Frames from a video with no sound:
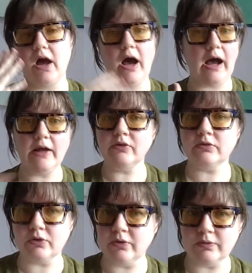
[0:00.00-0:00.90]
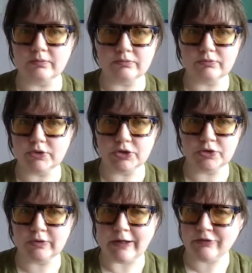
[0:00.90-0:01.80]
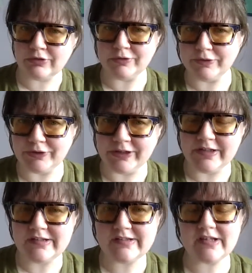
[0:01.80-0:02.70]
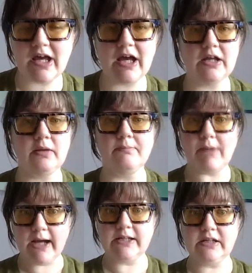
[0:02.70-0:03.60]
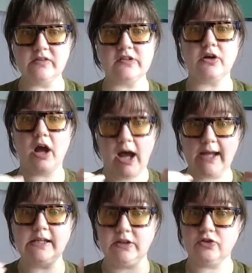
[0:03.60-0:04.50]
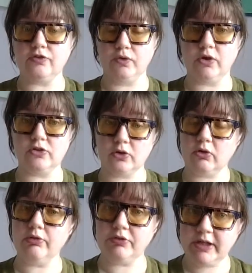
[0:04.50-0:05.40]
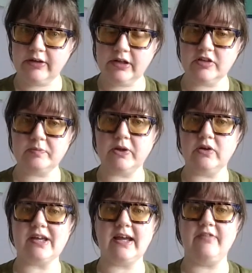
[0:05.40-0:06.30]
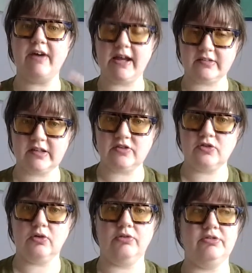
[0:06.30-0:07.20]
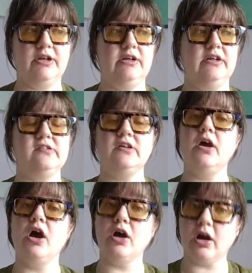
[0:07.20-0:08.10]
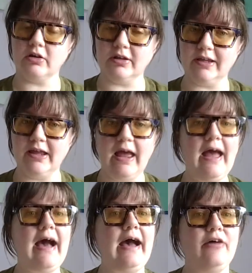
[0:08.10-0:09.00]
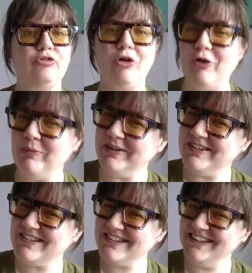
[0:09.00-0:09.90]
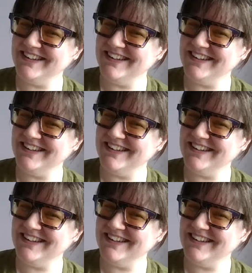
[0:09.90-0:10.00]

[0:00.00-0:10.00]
I don't know you, I don't know your needs. And my needs are I need to focus on all three areas because I have access to all three areas currently. I haven't always.